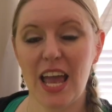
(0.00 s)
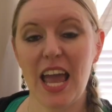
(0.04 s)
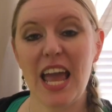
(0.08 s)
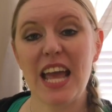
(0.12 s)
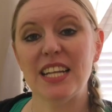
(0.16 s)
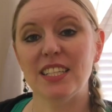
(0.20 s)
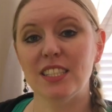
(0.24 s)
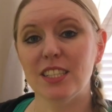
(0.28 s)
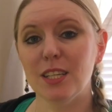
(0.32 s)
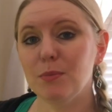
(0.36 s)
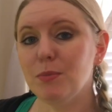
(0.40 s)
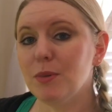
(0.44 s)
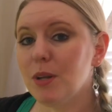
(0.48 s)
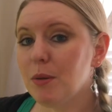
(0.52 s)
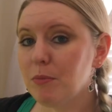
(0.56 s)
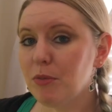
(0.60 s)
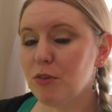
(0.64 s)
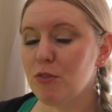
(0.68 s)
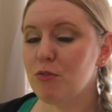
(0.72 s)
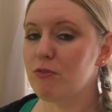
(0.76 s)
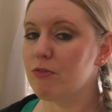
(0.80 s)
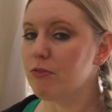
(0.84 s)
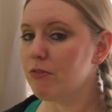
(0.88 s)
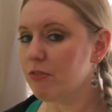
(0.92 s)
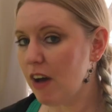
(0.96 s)
And tip
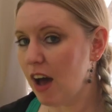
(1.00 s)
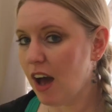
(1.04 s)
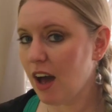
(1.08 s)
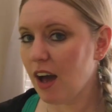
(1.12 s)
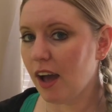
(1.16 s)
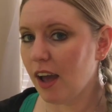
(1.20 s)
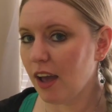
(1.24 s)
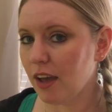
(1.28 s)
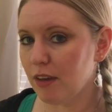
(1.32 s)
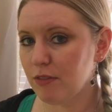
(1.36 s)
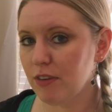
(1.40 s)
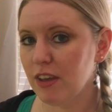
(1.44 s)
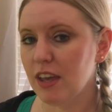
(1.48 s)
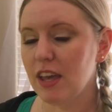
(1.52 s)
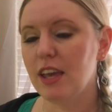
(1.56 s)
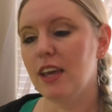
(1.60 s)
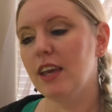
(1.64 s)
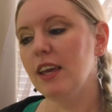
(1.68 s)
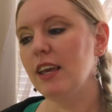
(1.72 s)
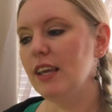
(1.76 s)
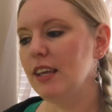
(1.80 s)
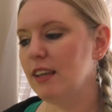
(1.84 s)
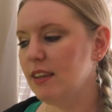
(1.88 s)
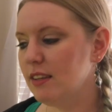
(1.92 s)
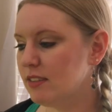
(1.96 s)
number five
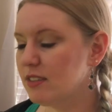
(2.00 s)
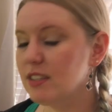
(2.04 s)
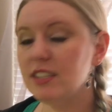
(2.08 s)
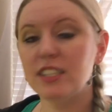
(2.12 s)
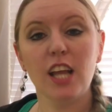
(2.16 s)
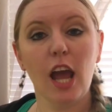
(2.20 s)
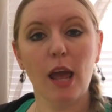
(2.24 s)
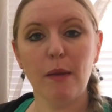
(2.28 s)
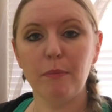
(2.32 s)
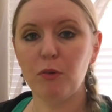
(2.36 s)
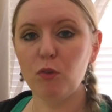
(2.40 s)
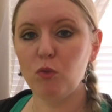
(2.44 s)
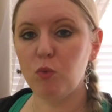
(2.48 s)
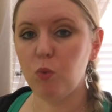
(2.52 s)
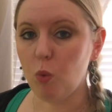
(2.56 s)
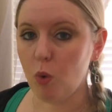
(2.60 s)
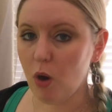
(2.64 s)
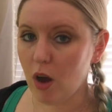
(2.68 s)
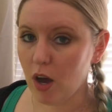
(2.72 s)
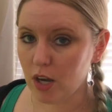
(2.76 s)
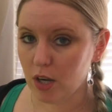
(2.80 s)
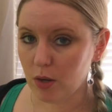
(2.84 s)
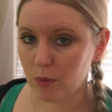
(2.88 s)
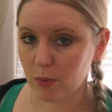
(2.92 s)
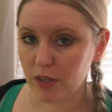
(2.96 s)
is the type of
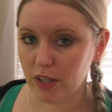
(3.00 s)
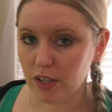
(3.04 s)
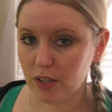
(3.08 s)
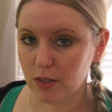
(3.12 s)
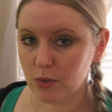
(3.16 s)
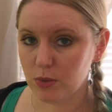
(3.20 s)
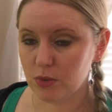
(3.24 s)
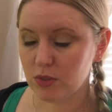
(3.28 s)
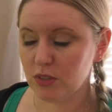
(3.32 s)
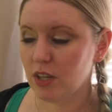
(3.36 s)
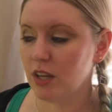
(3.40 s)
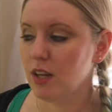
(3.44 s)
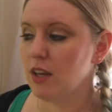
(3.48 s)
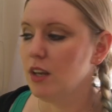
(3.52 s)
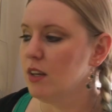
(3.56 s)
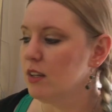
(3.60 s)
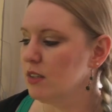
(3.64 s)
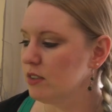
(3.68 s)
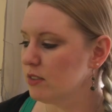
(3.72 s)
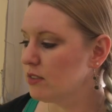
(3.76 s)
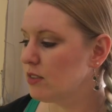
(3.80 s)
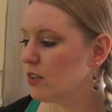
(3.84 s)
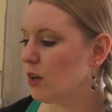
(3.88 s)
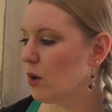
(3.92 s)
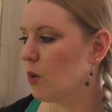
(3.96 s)
water we used.
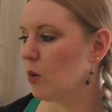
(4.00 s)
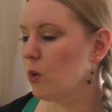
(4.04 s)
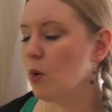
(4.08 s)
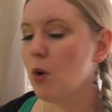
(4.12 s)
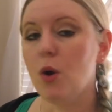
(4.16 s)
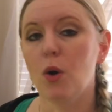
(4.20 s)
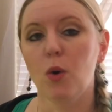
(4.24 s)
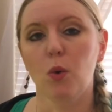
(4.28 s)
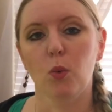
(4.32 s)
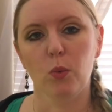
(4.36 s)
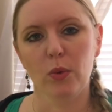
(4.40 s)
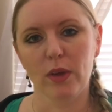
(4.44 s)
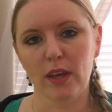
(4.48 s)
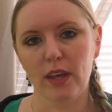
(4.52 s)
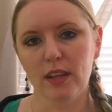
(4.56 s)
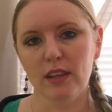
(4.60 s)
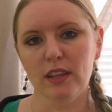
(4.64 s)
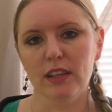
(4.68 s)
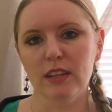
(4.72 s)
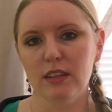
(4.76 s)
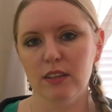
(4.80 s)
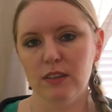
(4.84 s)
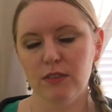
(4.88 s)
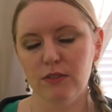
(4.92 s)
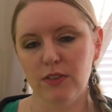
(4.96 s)
So we
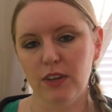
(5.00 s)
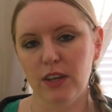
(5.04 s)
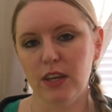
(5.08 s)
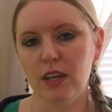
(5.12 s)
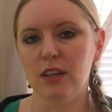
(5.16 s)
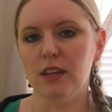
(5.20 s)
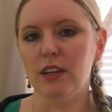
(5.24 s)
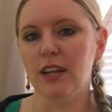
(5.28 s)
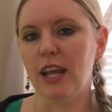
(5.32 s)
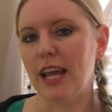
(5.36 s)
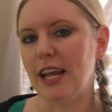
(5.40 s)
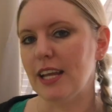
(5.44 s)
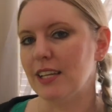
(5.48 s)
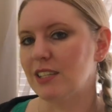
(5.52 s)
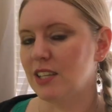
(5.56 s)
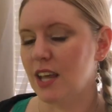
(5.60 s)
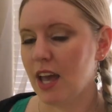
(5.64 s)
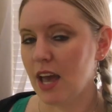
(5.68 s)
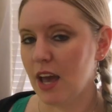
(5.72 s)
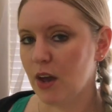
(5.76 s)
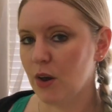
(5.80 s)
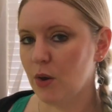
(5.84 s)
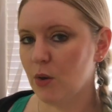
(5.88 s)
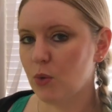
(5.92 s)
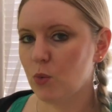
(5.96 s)
live in a
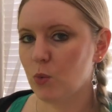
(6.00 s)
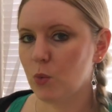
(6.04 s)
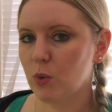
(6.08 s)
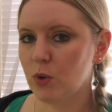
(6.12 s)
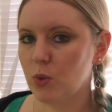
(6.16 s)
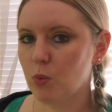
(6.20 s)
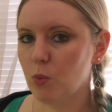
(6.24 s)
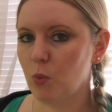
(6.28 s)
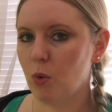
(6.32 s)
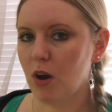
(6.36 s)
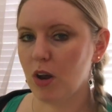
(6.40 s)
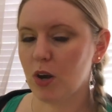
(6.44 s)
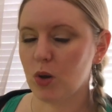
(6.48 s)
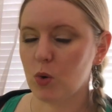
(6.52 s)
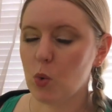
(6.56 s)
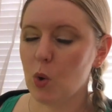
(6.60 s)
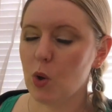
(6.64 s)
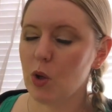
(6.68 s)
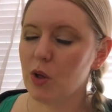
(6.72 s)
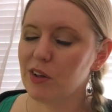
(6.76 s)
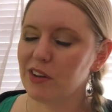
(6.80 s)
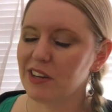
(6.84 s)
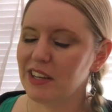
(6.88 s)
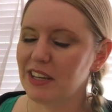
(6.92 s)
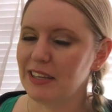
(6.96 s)
town where the water
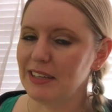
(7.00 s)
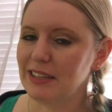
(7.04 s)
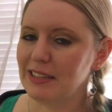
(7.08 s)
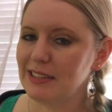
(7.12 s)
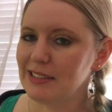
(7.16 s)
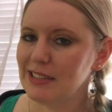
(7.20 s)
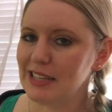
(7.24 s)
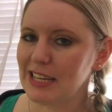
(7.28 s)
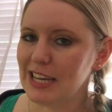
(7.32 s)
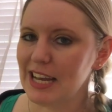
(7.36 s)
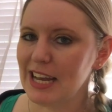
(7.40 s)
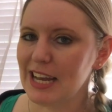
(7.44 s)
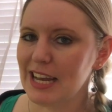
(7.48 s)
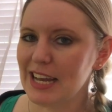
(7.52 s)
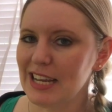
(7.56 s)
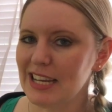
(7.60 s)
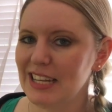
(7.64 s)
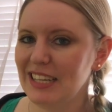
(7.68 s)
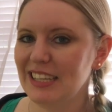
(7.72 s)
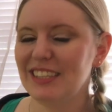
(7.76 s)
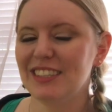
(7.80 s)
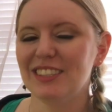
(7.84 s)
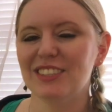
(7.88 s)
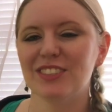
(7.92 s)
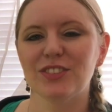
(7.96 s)
quality is
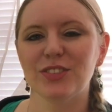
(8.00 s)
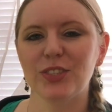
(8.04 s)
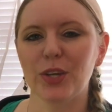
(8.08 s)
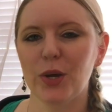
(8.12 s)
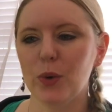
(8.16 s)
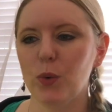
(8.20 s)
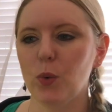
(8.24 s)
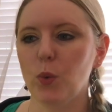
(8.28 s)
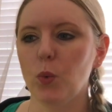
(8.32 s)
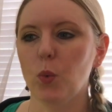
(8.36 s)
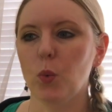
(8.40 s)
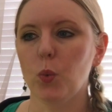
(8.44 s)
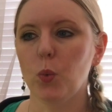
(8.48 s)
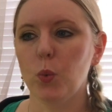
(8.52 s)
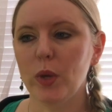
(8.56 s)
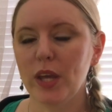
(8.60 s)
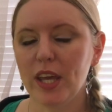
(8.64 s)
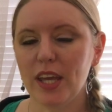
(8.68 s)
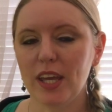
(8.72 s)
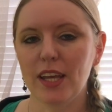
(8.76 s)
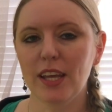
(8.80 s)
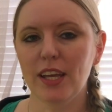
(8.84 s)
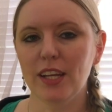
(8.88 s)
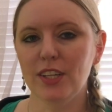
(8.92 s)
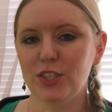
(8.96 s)
so
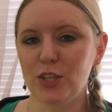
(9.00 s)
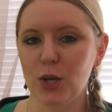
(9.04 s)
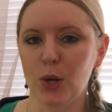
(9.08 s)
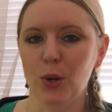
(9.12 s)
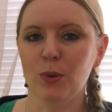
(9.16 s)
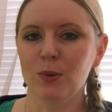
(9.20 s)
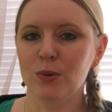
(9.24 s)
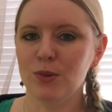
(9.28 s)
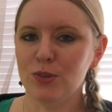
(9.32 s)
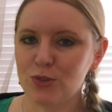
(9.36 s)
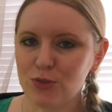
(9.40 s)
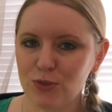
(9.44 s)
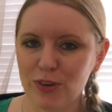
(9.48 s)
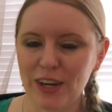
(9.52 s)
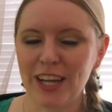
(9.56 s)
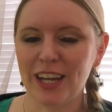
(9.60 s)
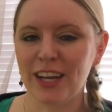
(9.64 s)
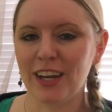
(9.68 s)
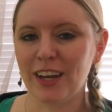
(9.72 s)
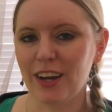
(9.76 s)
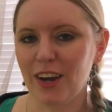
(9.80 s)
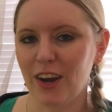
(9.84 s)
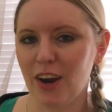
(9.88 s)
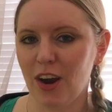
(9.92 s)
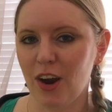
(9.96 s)
we don't
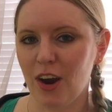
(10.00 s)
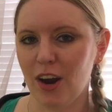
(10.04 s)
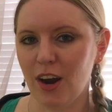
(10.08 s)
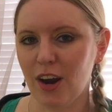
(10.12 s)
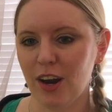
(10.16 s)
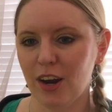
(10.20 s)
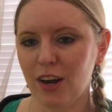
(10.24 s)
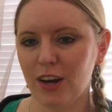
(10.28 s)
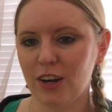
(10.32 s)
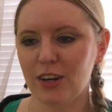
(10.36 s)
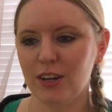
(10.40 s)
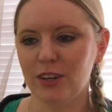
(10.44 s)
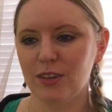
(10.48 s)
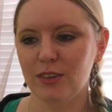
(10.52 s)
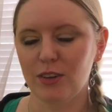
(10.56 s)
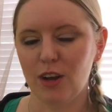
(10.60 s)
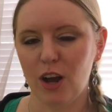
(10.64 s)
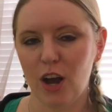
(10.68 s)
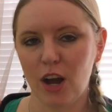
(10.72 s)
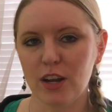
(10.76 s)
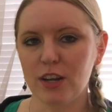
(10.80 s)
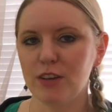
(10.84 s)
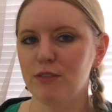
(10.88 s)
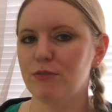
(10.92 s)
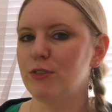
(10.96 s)
drink our
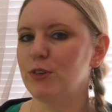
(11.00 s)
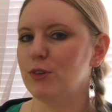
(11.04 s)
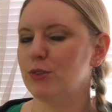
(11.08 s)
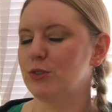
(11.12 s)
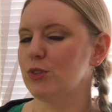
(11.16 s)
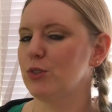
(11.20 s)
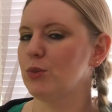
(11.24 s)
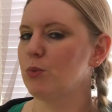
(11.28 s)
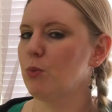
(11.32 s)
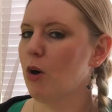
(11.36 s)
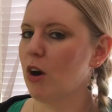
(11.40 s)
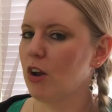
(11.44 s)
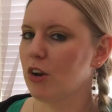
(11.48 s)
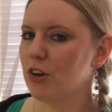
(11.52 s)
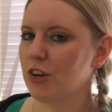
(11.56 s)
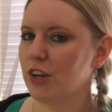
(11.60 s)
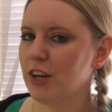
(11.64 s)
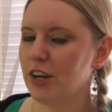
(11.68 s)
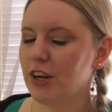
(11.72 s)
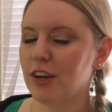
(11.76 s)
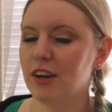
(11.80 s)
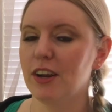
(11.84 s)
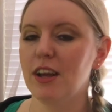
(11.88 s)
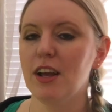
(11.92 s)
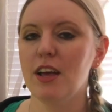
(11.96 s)
unfiltered water
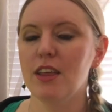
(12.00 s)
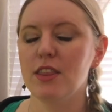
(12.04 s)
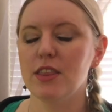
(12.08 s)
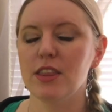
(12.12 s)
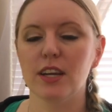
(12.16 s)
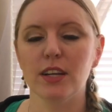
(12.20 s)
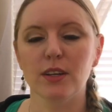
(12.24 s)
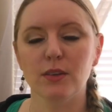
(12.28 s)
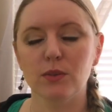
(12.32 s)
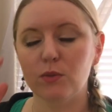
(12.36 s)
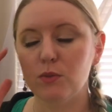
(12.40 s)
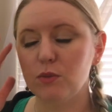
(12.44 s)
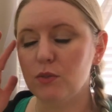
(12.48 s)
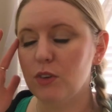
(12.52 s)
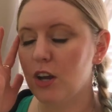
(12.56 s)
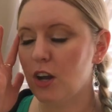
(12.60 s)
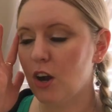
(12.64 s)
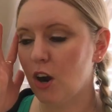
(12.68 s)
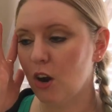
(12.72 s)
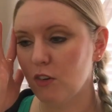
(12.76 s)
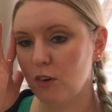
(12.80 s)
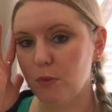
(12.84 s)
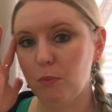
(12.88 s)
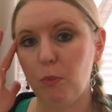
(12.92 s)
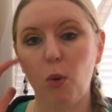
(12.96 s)
here. There
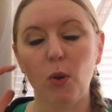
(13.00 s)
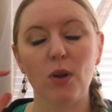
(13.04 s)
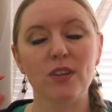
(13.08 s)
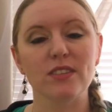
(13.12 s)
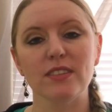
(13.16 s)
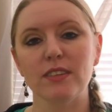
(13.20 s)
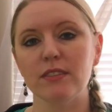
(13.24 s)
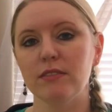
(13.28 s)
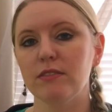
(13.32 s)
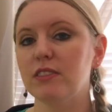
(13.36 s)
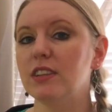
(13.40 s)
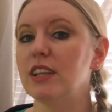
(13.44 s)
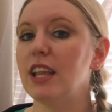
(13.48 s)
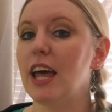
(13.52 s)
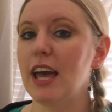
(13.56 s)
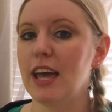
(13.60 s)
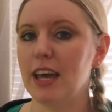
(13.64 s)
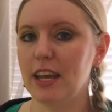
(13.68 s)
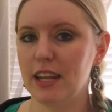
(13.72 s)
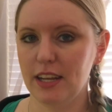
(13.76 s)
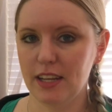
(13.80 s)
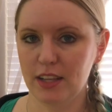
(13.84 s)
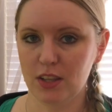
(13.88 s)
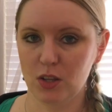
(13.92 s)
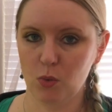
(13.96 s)
are reports of
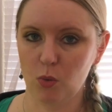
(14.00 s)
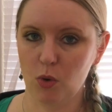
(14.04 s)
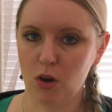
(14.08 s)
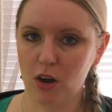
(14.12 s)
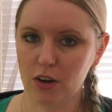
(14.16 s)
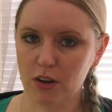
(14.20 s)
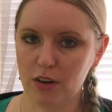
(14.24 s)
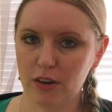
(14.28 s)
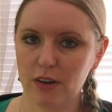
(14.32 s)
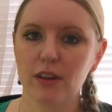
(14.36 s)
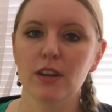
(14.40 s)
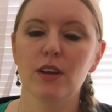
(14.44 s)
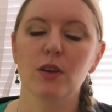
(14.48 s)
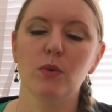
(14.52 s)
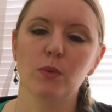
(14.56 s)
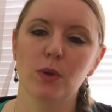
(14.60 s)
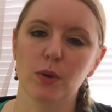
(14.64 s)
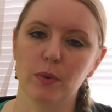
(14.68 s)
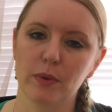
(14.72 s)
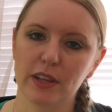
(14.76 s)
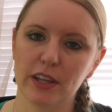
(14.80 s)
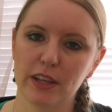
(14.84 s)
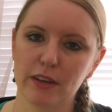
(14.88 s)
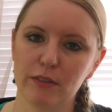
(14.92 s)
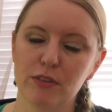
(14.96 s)
lead in the water
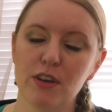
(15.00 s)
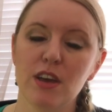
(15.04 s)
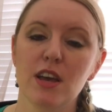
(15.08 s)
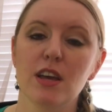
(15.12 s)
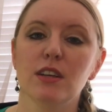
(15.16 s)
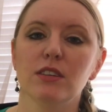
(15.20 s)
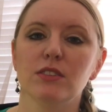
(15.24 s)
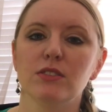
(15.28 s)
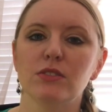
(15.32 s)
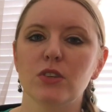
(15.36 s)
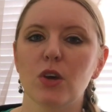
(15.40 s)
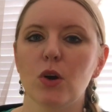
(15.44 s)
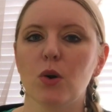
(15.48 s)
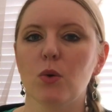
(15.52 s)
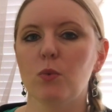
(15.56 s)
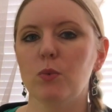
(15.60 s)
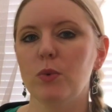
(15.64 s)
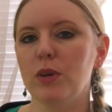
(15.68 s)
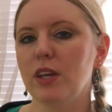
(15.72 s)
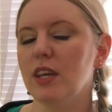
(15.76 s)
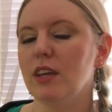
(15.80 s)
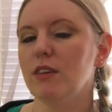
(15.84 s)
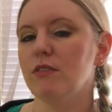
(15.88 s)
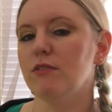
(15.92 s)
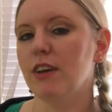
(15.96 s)
where we live. So
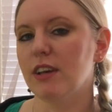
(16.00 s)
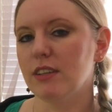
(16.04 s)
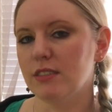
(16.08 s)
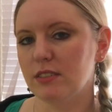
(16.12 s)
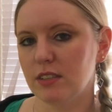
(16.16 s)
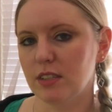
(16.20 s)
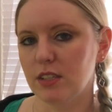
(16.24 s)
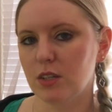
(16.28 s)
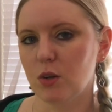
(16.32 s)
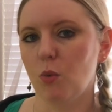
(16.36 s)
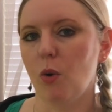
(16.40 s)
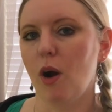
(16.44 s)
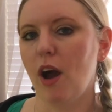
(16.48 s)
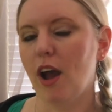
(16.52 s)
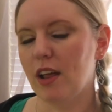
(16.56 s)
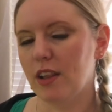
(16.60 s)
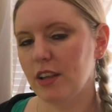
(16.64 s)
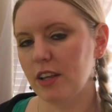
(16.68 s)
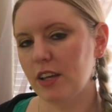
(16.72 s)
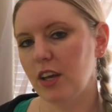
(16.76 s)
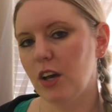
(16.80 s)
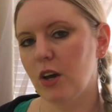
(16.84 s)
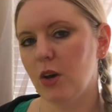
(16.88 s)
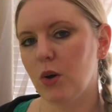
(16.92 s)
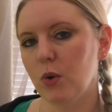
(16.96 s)
we invested a while
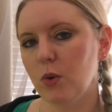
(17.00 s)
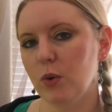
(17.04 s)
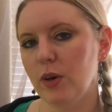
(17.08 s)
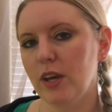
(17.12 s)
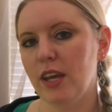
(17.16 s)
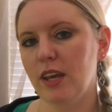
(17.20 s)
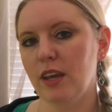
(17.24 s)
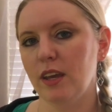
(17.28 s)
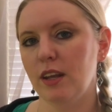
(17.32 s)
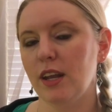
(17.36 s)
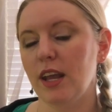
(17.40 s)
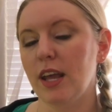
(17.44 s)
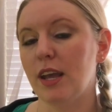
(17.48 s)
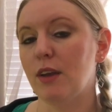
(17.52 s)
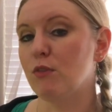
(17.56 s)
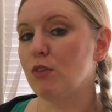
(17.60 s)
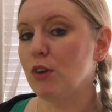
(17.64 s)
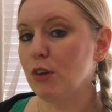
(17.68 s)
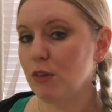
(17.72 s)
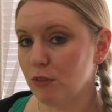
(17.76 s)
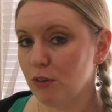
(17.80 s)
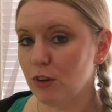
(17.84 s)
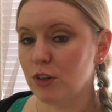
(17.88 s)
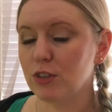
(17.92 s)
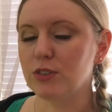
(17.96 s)
ago in a
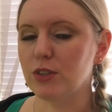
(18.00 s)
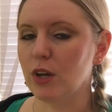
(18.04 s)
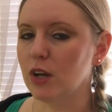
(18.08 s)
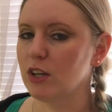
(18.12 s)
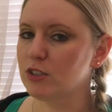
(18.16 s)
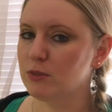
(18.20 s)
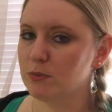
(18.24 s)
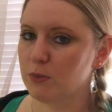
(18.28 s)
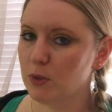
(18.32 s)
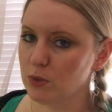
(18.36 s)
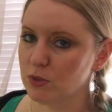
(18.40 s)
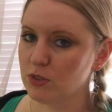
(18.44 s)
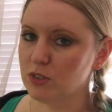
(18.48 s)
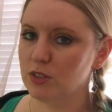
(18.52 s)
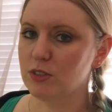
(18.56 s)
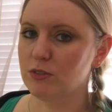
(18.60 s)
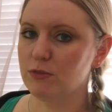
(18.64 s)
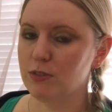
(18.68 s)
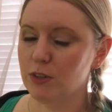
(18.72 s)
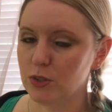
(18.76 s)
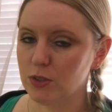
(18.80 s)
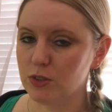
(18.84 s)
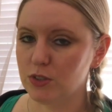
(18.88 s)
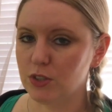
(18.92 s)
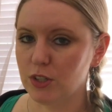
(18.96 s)
reverse osmosis
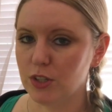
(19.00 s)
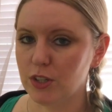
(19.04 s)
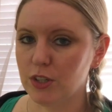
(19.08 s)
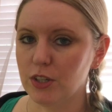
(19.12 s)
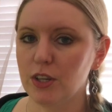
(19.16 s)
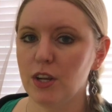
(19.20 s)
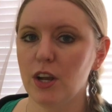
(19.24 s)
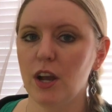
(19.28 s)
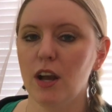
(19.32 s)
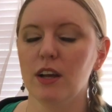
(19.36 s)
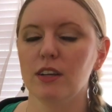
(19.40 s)
filter.